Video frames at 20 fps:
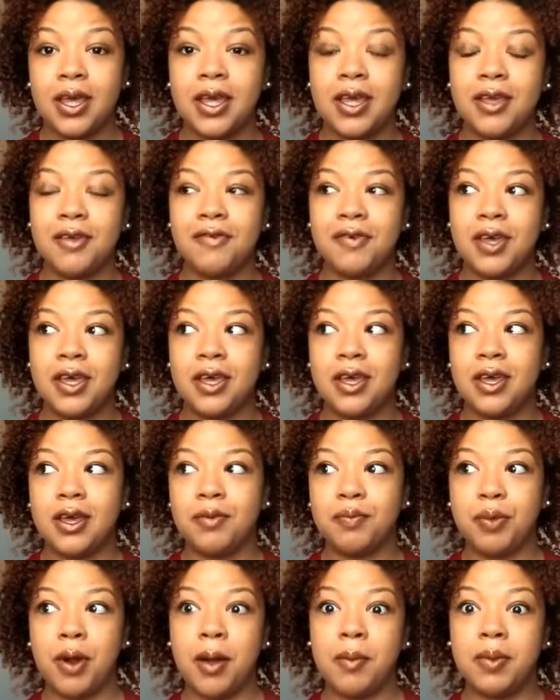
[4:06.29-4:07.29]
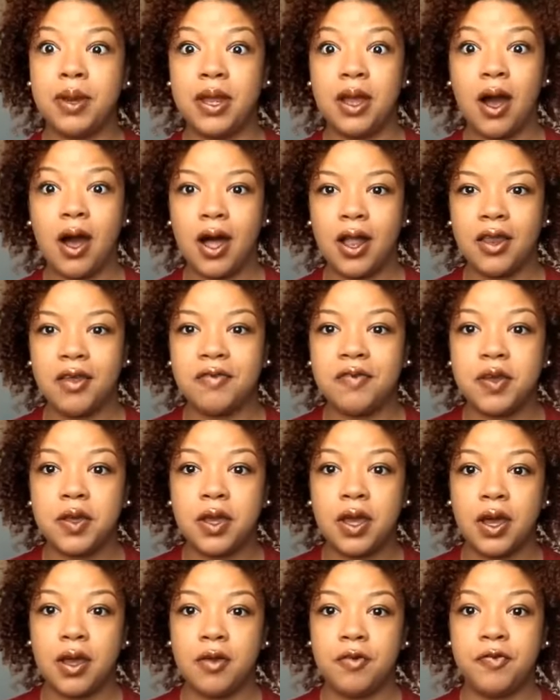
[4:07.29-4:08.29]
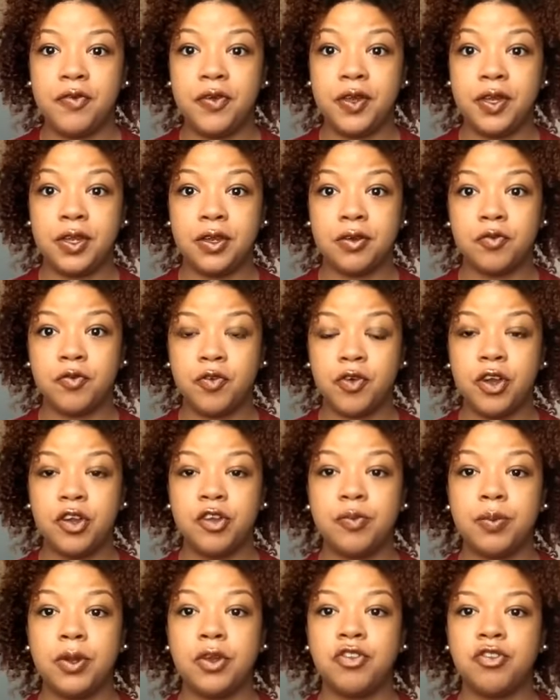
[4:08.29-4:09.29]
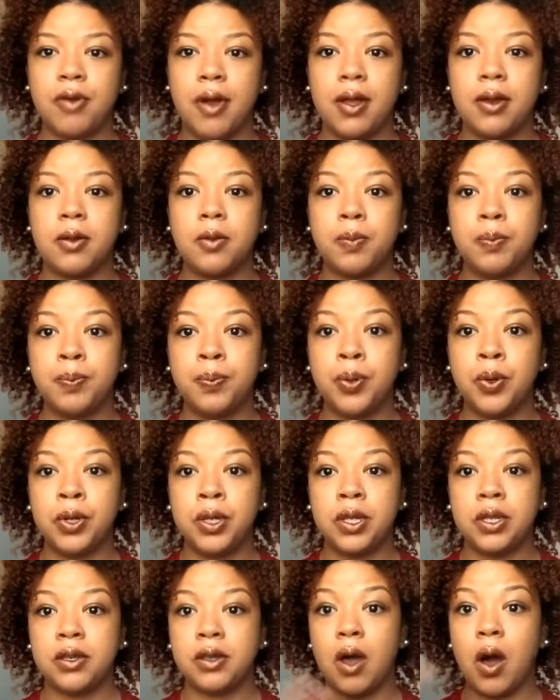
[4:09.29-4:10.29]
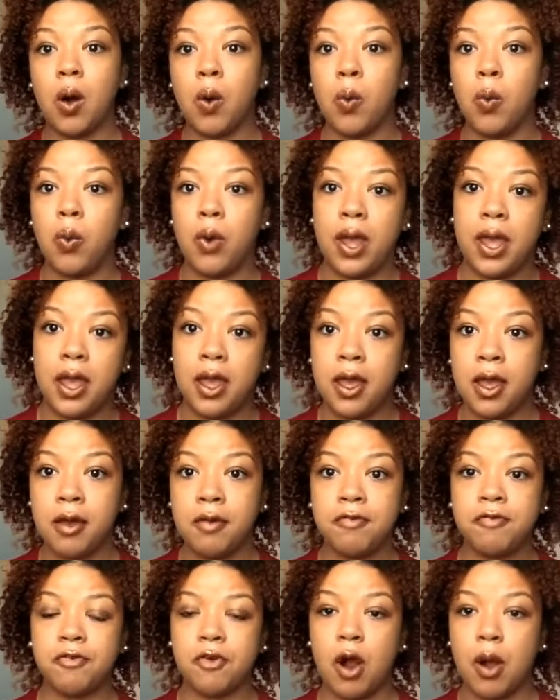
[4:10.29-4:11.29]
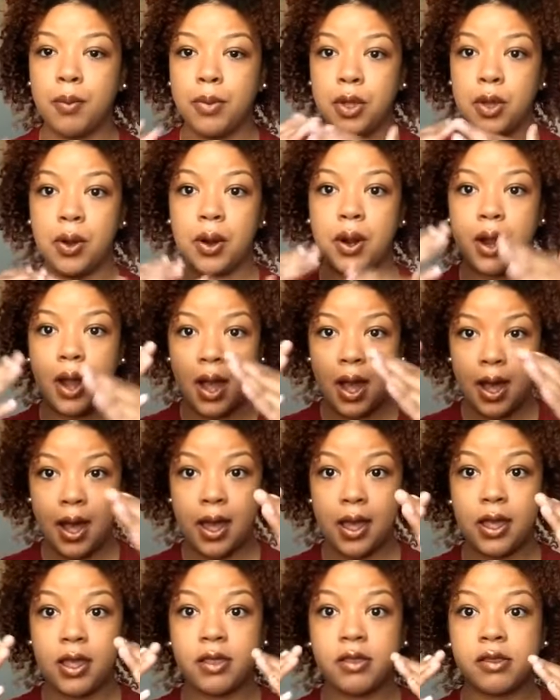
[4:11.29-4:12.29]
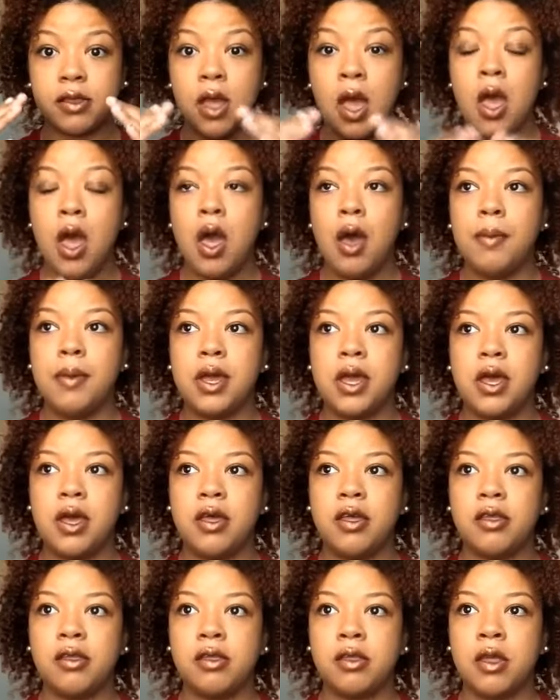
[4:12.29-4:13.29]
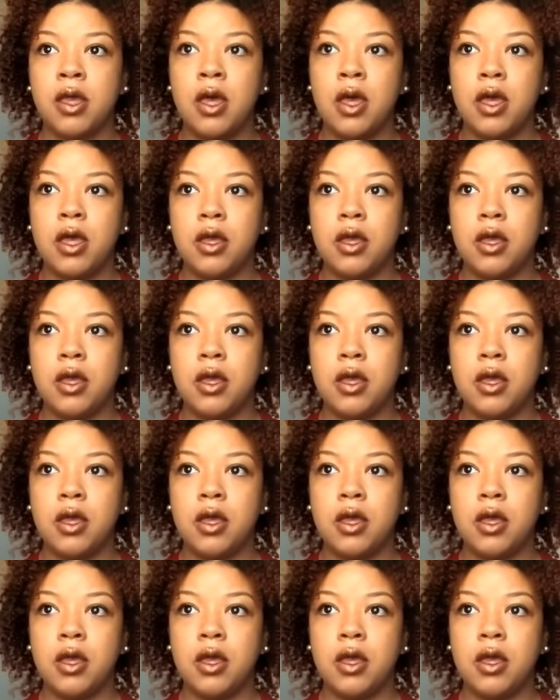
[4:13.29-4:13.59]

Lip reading: Even probably all of it can't fit in the fridge, but try to put it away from your eyes, because